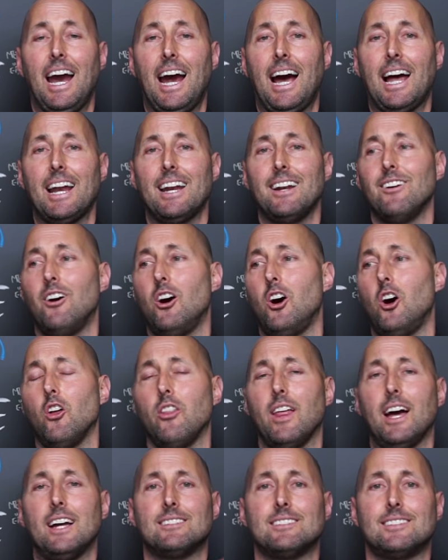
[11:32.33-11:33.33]
added
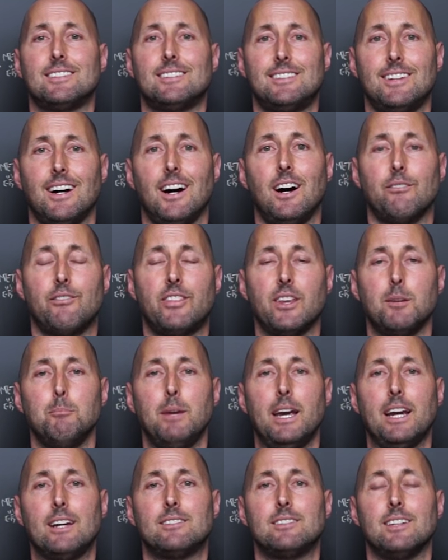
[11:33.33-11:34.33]
all that stuff that
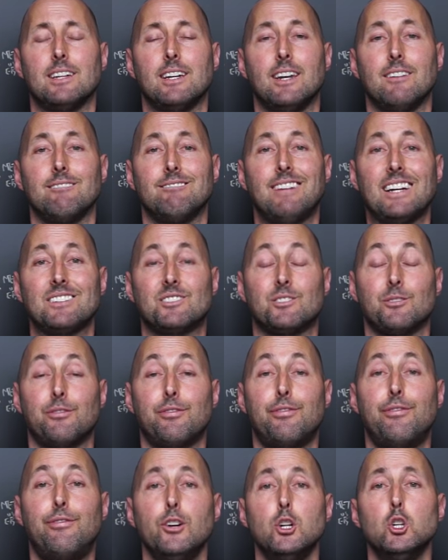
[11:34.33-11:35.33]
makes it less
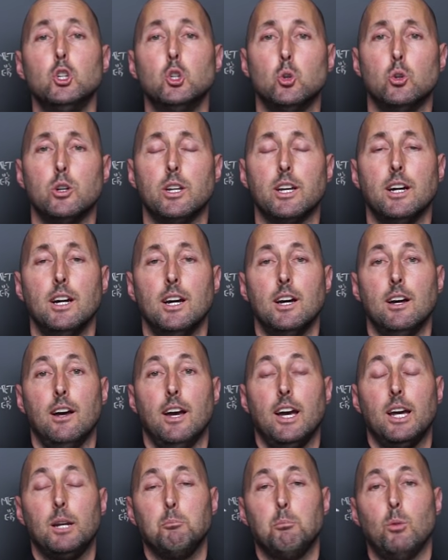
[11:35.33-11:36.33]
food
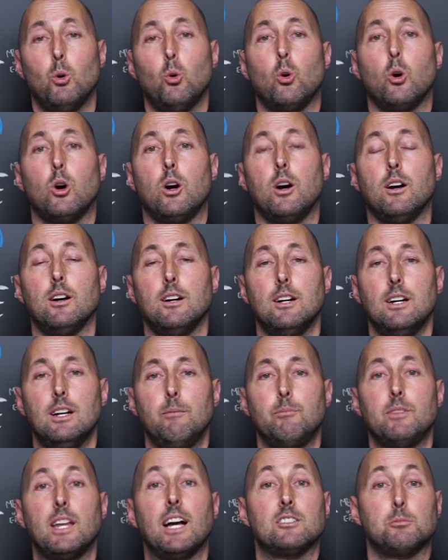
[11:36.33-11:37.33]
and more,
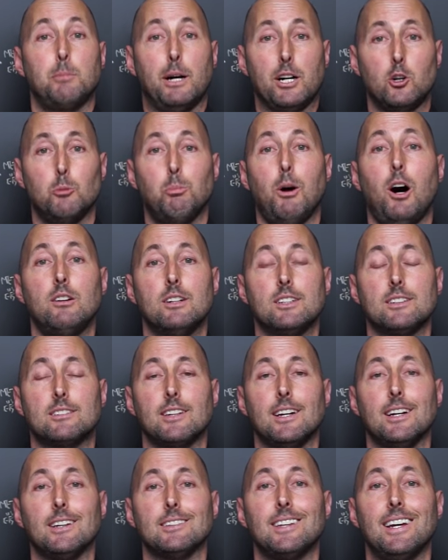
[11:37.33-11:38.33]
as Michael Pollan
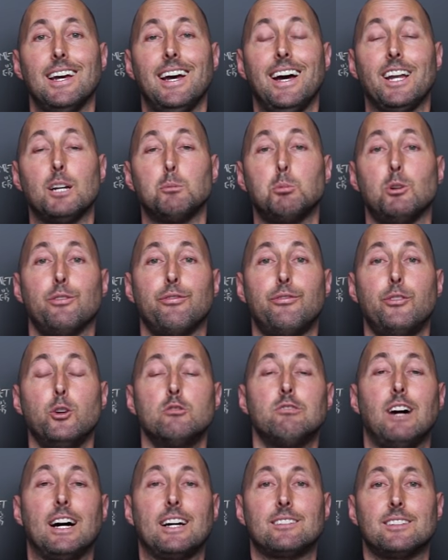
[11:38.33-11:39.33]
says, edible
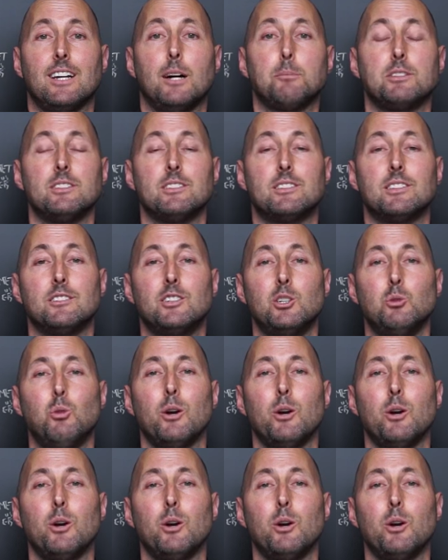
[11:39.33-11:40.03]
food-like substances.